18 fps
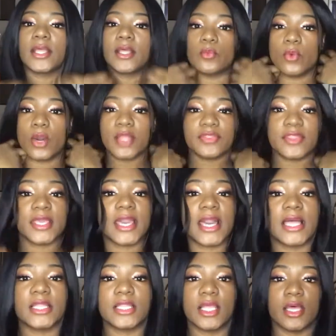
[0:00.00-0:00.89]
One thing
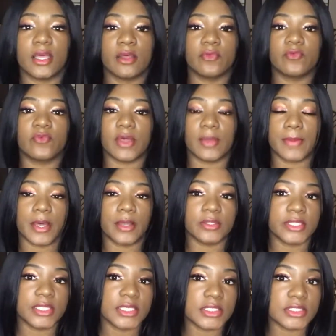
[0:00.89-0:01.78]
I love
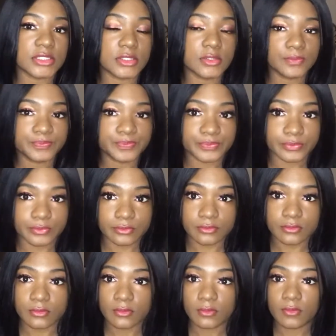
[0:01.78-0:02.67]
about this
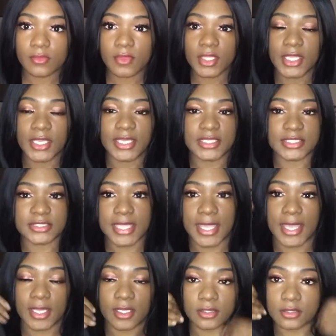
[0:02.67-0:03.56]
is
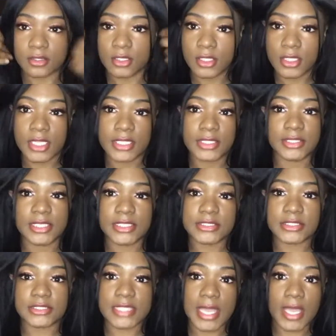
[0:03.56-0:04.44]
that
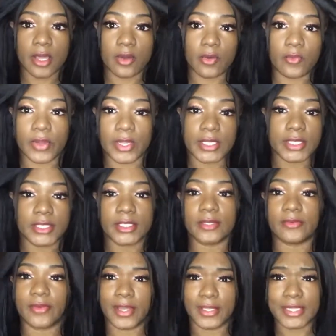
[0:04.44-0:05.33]
this is not going
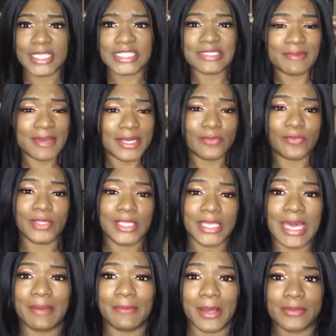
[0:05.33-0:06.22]
anywhere. Unless somebody really
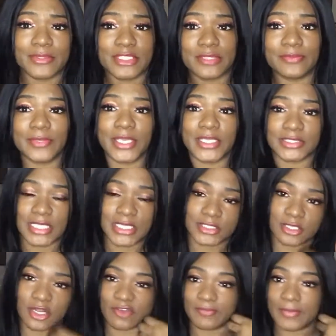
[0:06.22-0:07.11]
come up to me and
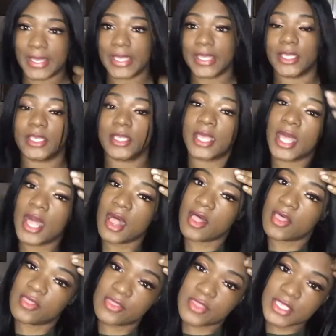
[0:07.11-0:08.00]
snatch it off my head,
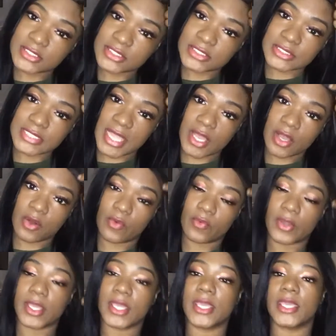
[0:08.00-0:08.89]
this is not
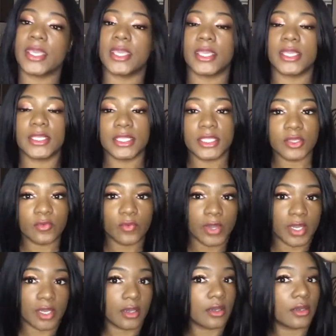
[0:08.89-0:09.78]
going
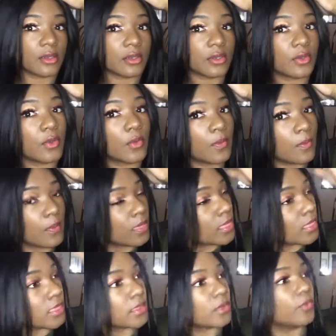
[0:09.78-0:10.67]
anywhere
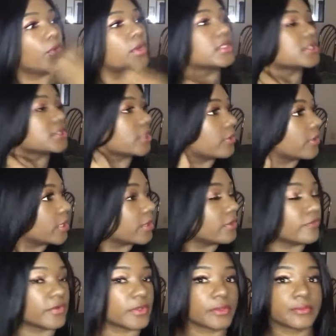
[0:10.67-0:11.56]

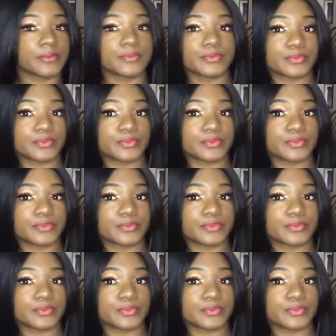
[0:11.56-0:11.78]
whatsoever.